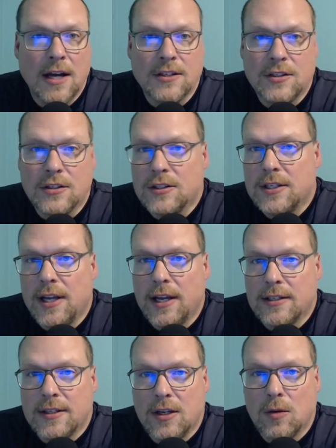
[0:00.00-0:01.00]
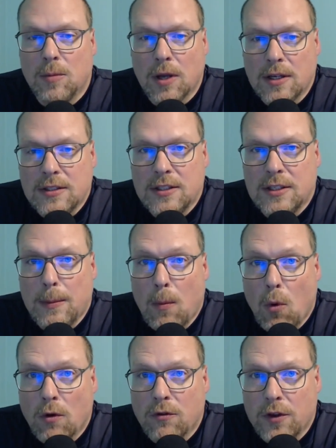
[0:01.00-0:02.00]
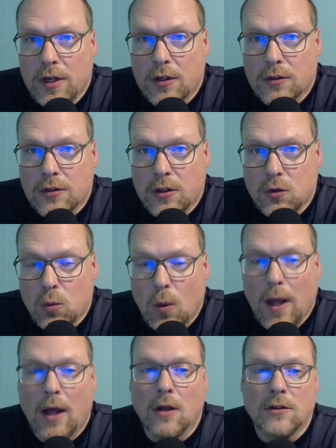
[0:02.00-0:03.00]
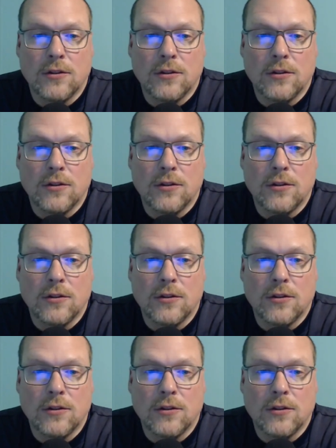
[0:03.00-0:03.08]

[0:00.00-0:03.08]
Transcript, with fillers: on certain days that you'll probably see more videos as well.